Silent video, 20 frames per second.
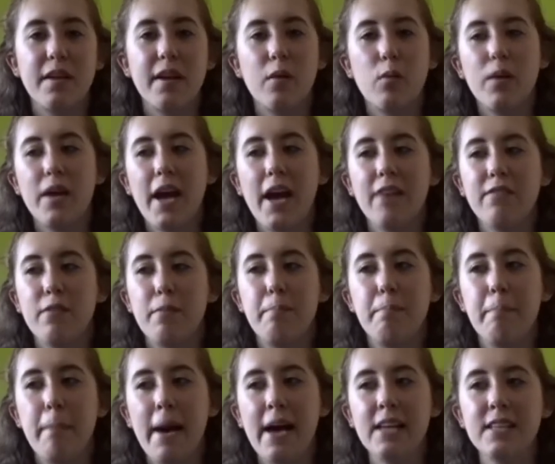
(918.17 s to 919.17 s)
Like, we have a
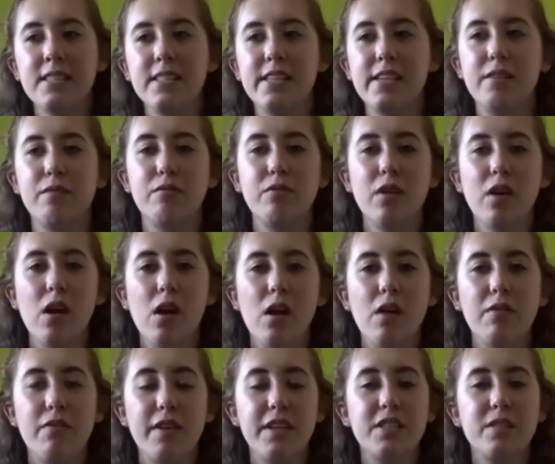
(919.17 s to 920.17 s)
massive
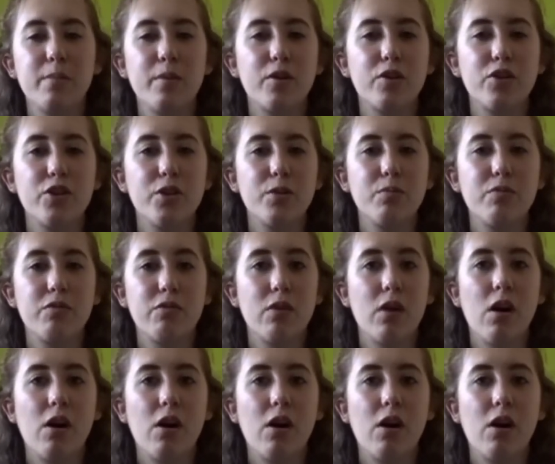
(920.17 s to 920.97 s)
Facebook group for